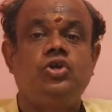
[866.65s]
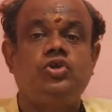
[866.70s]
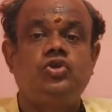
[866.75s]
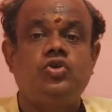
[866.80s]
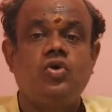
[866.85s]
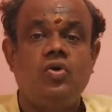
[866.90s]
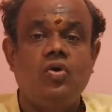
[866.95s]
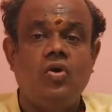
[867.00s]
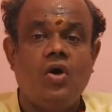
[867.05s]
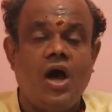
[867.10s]

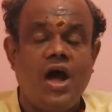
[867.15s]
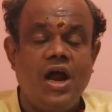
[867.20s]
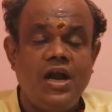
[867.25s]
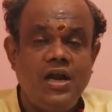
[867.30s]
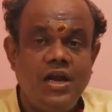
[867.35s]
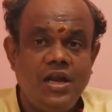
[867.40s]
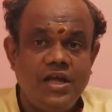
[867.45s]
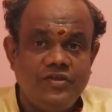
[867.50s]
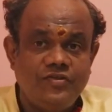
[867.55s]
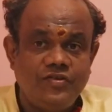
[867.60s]
So
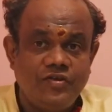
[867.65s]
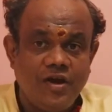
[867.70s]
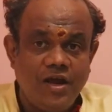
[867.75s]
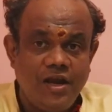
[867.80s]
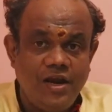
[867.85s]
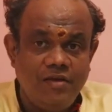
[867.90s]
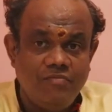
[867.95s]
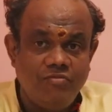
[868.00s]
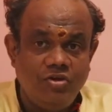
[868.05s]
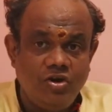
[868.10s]
unless you
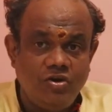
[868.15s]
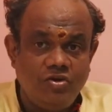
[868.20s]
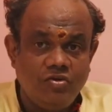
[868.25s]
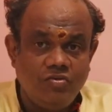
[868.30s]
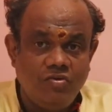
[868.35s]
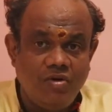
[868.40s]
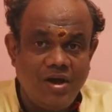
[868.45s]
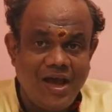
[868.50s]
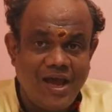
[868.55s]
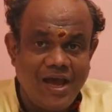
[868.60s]
are able
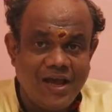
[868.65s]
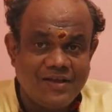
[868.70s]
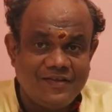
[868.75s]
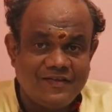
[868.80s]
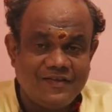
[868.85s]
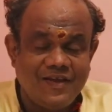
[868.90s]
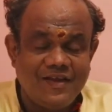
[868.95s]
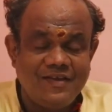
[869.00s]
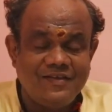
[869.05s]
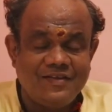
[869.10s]
to
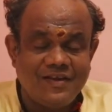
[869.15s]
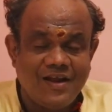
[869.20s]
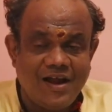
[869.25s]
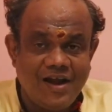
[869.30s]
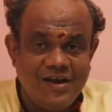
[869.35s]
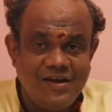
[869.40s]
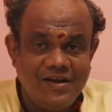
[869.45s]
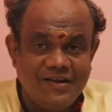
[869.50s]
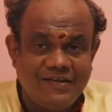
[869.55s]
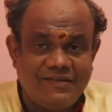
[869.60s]
access,
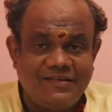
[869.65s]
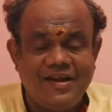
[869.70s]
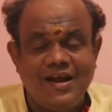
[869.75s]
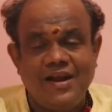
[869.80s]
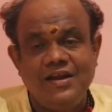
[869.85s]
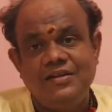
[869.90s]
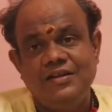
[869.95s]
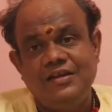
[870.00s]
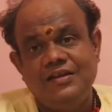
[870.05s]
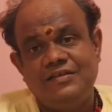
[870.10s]

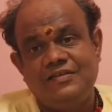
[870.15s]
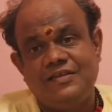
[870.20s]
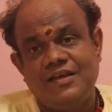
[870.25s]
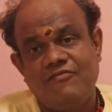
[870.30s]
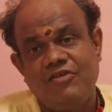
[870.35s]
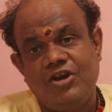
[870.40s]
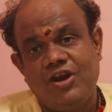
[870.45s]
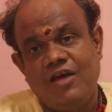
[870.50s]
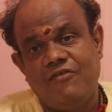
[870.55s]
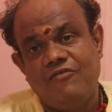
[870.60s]
understand the
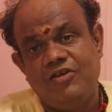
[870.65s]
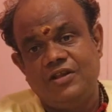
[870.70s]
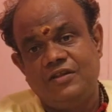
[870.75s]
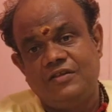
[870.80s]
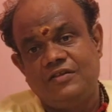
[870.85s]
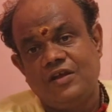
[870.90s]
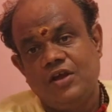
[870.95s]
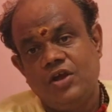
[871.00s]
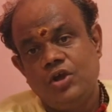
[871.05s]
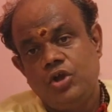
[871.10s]
7
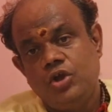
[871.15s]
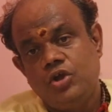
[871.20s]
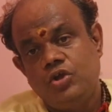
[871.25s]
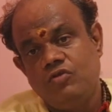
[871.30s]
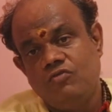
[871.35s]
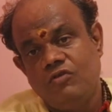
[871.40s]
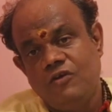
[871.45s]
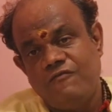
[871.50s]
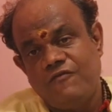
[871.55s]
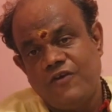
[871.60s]
levels,
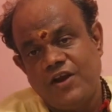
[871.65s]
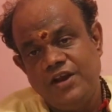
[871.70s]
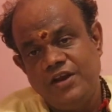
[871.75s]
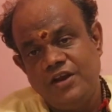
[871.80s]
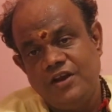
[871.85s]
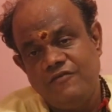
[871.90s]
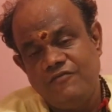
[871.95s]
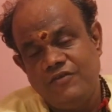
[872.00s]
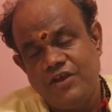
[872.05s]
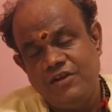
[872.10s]
you will
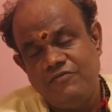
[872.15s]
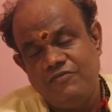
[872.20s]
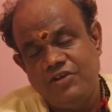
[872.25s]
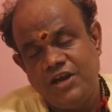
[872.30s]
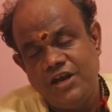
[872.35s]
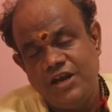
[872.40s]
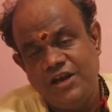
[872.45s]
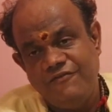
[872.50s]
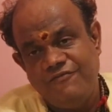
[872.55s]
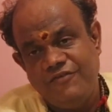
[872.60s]
find it very,
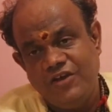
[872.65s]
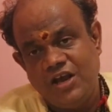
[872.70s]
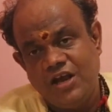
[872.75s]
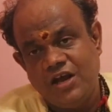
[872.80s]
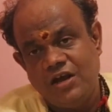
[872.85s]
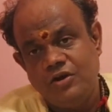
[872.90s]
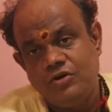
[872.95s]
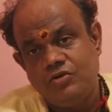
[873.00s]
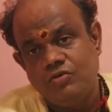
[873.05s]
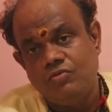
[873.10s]
very
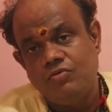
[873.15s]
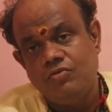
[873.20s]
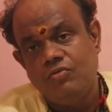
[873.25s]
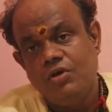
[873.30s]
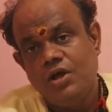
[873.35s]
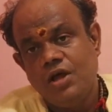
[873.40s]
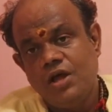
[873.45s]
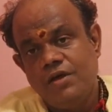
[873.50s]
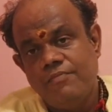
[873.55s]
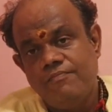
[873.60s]
difficult
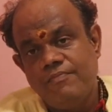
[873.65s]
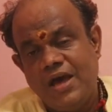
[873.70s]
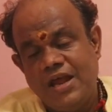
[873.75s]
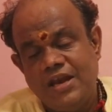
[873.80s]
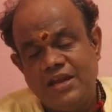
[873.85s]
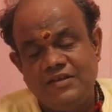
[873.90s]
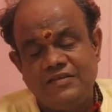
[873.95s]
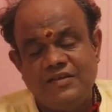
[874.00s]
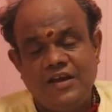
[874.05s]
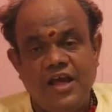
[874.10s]
to
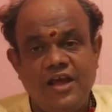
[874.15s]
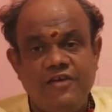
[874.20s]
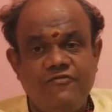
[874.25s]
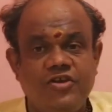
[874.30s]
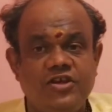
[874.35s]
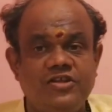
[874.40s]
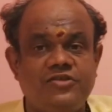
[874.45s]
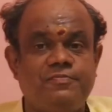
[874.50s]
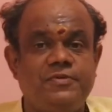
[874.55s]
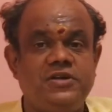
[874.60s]
manage
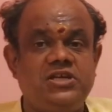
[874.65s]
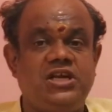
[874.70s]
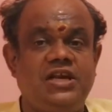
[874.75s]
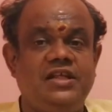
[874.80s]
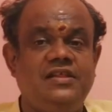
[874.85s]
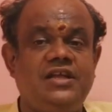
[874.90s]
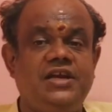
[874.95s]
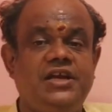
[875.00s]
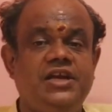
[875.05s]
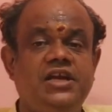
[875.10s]
life,
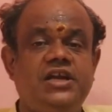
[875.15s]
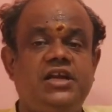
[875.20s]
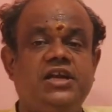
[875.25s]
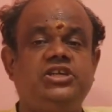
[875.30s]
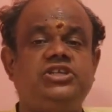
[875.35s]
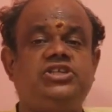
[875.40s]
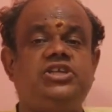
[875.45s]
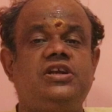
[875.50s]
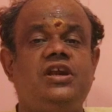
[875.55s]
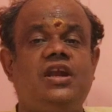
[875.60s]
especially the
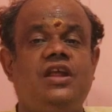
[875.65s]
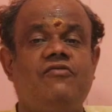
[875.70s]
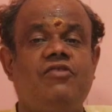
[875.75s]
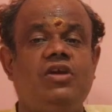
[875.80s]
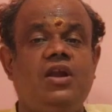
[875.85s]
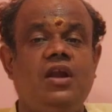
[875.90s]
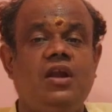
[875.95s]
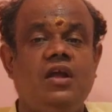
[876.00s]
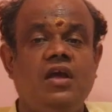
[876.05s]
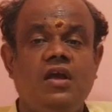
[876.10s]
intention
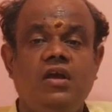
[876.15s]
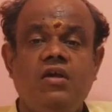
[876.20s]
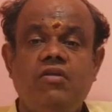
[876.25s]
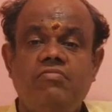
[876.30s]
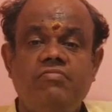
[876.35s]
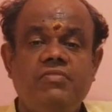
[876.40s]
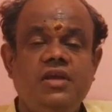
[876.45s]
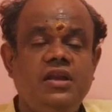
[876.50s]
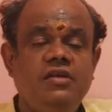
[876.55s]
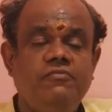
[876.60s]
level.
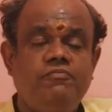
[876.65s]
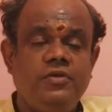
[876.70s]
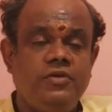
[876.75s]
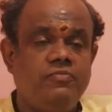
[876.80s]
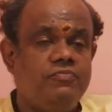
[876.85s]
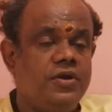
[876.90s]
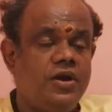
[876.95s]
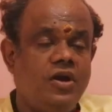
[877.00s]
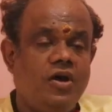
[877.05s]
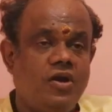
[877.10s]
Many
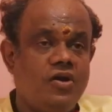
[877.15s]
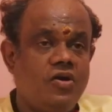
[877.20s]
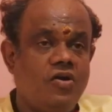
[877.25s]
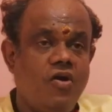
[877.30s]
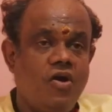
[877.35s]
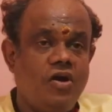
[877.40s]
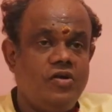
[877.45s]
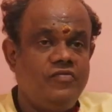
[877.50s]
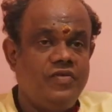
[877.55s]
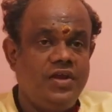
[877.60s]
people are
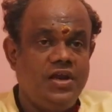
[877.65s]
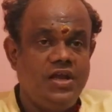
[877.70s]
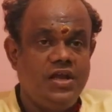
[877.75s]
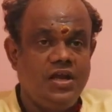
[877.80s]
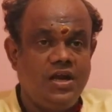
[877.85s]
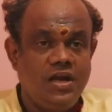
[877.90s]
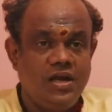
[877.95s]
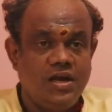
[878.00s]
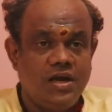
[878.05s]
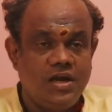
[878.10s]
not
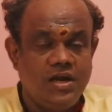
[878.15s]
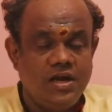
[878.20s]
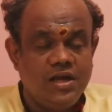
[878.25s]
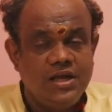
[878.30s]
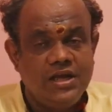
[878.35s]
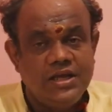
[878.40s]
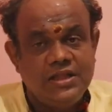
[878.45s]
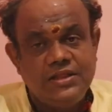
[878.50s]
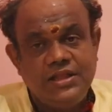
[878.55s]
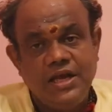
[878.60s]
very clear.
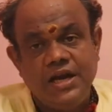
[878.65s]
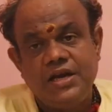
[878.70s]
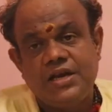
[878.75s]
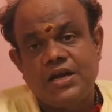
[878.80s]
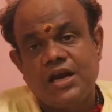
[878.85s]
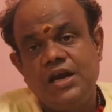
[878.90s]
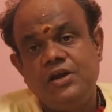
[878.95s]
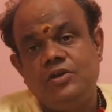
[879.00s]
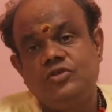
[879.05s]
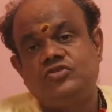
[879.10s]

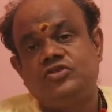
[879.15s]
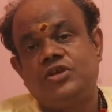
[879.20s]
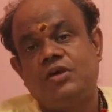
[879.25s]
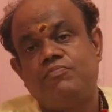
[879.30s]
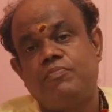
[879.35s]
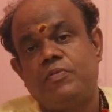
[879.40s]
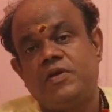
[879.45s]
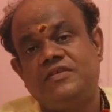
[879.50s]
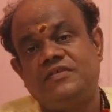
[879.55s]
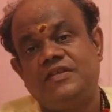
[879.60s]
They try to
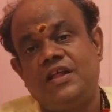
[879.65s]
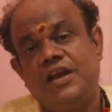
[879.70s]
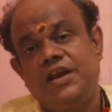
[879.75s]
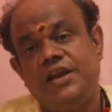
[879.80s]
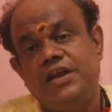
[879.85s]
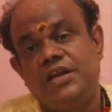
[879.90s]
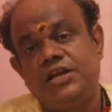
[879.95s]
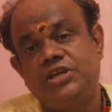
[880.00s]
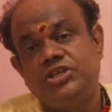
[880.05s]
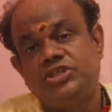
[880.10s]
suppress
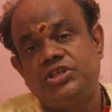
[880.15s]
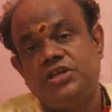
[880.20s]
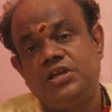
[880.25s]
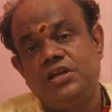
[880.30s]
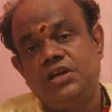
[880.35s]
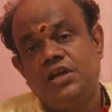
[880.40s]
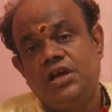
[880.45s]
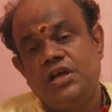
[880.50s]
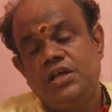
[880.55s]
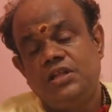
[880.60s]
their
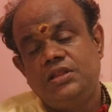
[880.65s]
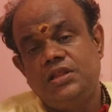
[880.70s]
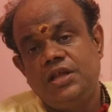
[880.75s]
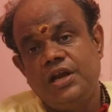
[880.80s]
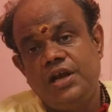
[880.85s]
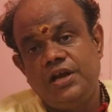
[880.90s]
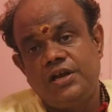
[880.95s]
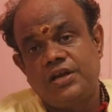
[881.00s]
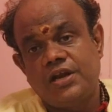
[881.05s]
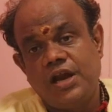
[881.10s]
intention.
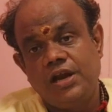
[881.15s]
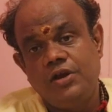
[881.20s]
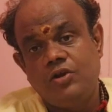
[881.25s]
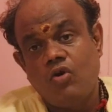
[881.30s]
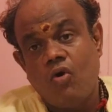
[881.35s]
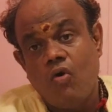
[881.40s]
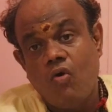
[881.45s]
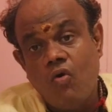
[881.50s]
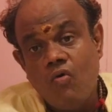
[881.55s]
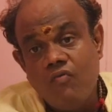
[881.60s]
They try
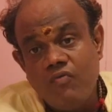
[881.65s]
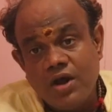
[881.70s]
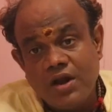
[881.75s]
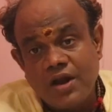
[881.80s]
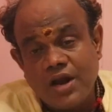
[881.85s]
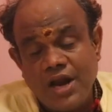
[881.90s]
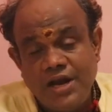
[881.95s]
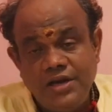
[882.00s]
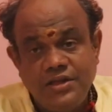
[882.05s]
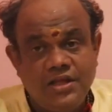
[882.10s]
to
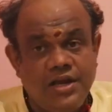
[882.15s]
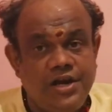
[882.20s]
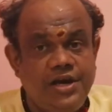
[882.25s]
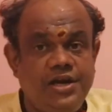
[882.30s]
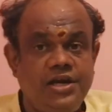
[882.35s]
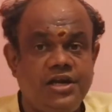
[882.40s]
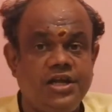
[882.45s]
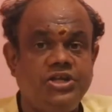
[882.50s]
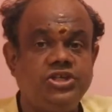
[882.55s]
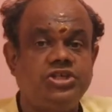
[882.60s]
override their
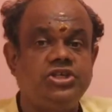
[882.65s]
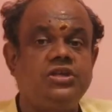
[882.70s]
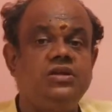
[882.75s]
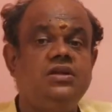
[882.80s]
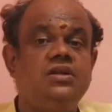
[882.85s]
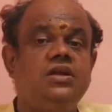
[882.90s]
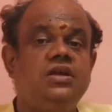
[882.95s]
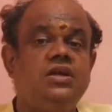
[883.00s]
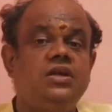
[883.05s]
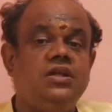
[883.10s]

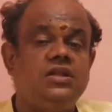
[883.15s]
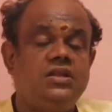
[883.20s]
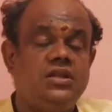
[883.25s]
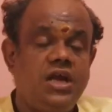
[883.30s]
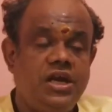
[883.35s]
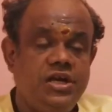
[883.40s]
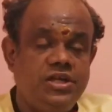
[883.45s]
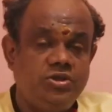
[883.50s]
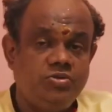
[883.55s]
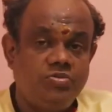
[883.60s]
intention.
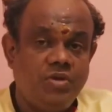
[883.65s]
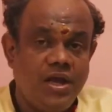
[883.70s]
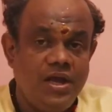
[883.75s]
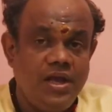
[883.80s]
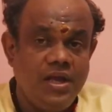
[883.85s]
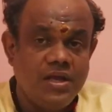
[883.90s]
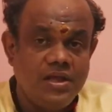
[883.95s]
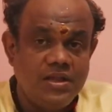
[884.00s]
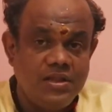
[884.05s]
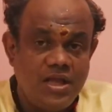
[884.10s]
That is
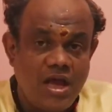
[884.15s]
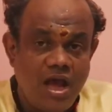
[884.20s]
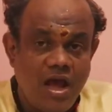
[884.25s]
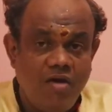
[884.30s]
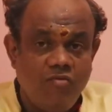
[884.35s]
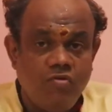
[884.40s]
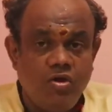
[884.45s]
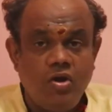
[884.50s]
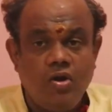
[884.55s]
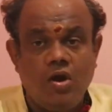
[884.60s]
why they
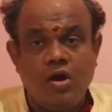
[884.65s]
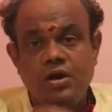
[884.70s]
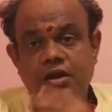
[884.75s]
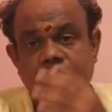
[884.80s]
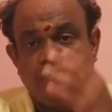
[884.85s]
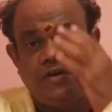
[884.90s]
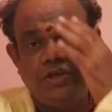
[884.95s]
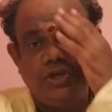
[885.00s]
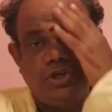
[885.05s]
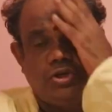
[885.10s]
have a
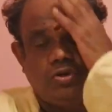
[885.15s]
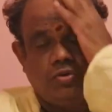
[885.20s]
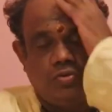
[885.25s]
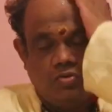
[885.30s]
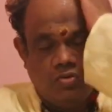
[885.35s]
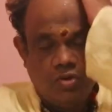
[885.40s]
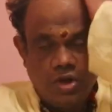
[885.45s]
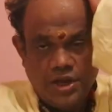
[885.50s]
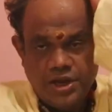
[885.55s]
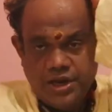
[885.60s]
lot of
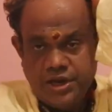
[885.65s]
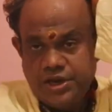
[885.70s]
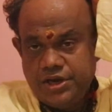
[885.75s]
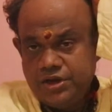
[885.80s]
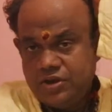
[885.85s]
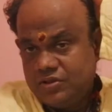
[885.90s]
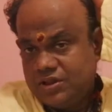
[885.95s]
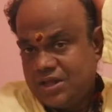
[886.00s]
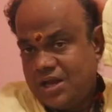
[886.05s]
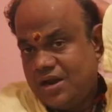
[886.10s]
issue
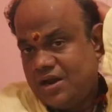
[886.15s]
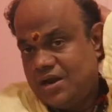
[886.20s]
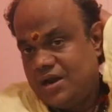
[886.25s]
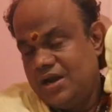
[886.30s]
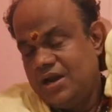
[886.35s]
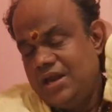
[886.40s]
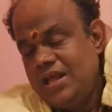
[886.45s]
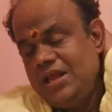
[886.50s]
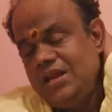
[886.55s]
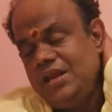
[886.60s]
into
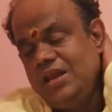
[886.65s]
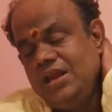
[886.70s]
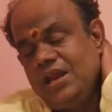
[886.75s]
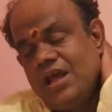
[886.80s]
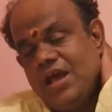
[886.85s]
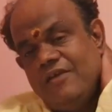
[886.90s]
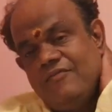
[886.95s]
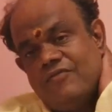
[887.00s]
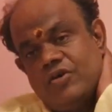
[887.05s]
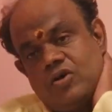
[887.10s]
their daily
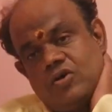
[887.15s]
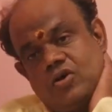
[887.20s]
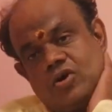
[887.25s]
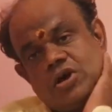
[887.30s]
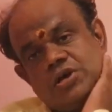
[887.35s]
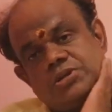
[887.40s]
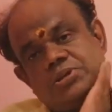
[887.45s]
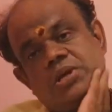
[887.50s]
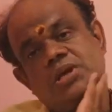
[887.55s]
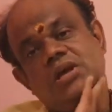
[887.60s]
life
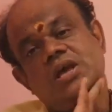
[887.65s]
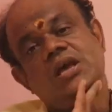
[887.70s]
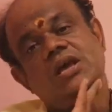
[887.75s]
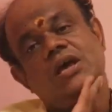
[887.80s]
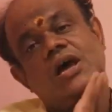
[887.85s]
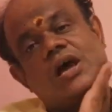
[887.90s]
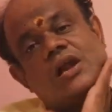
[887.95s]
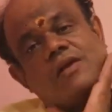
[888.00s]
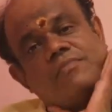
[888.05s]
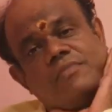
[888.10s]
across.
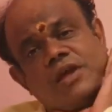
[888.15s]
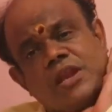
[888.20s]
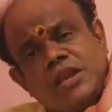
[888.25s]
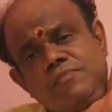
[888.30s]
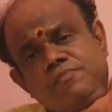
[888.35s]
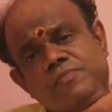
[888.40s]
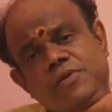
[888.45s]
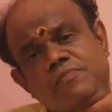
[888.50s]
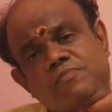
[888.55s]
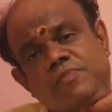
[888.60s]
And
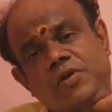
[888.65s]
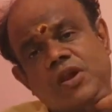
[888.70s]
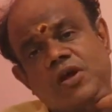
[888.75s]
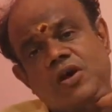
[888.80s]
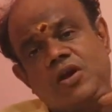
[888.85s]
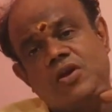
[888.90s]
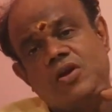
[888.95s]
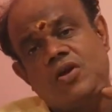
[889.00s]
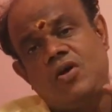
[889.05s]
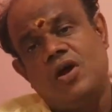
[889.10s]
many
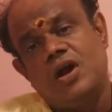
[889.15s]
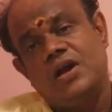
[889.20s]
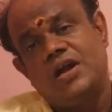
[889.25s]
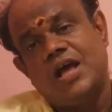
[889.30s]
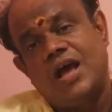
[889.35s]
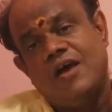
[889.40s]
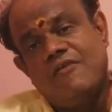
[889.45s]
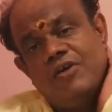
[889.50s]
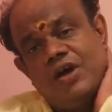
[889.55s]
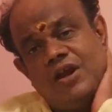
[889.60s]
people are
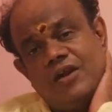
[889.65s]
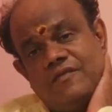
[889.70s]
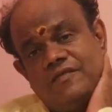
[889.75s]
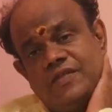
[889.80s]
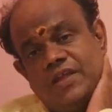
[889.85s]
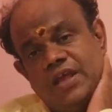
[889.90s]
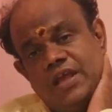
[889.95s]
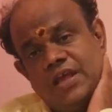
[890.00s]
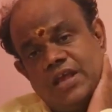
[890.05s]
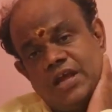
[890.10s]
not aware
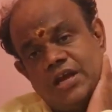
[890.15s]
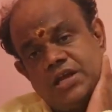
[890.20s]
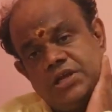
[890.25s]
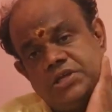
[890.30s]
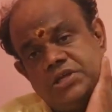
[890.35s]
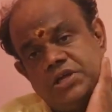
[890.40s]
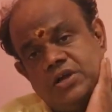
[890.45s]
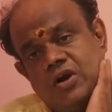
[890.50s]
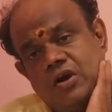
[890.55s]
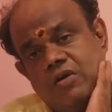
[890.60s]
of the
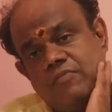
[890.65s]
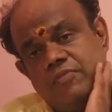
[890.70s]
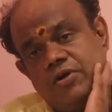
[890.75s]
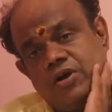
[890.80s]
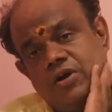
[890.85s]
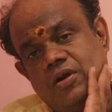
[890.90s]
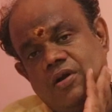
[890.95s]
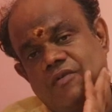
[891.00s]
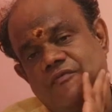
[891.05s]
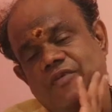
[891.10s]
energy
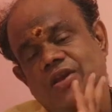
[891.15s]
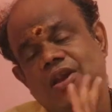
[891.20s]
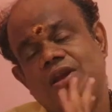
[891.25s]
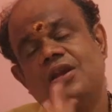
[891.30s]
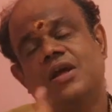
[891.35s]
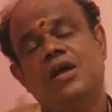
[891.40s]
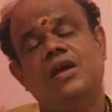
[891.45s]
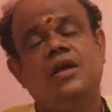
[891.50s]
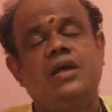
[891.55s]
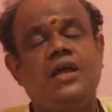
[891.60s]
component of it.